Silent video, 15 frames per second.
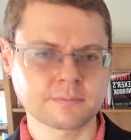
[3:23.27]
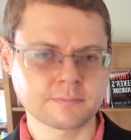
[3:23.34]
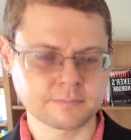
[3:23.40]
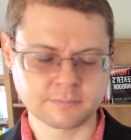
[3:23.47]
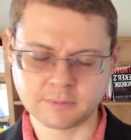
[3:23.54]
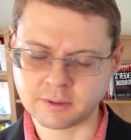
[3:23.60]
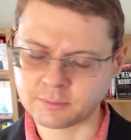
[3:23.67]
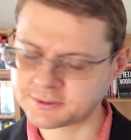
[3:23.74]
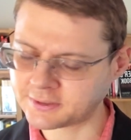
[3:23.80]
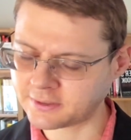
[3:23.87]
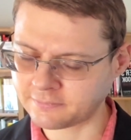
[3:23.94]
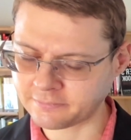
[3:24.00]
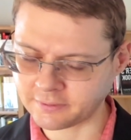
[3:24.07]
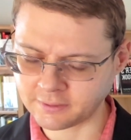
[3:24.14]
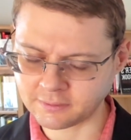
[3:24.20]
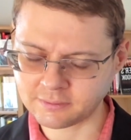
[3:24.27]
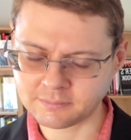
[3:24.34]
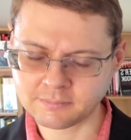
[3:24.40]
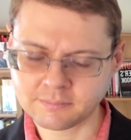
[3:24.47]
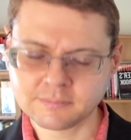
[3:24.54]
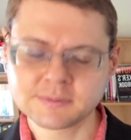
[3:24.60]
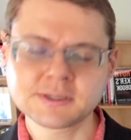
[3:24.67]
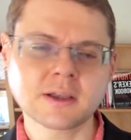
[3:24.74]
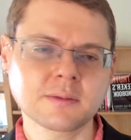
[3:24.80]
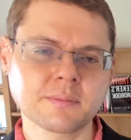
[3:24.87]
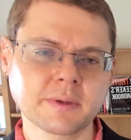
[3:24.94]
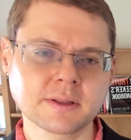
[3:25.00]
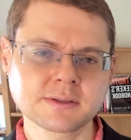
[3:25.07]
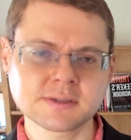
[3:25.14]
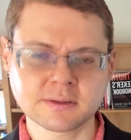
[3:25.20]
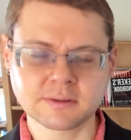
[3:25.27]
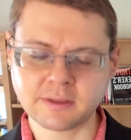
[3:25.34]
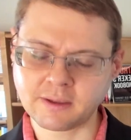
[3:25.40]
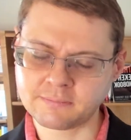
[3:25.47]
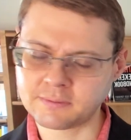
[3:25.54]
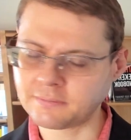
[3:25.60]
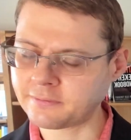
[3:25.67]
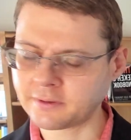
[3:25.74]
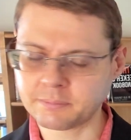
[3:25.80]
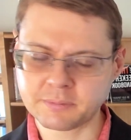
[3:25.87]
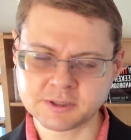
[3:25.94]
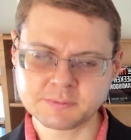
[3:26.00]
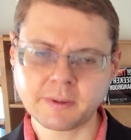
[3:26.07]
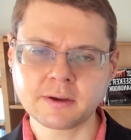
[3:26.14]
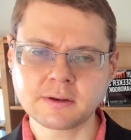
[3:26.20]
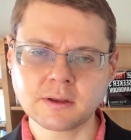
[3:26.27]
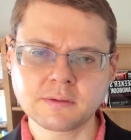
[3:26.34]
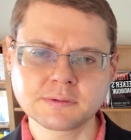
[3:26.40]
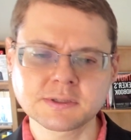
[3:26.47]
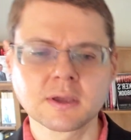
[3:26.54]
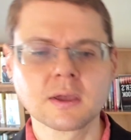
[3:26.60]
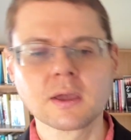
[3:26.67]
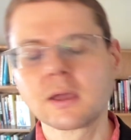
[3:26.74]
there was different segments and have different perspectives,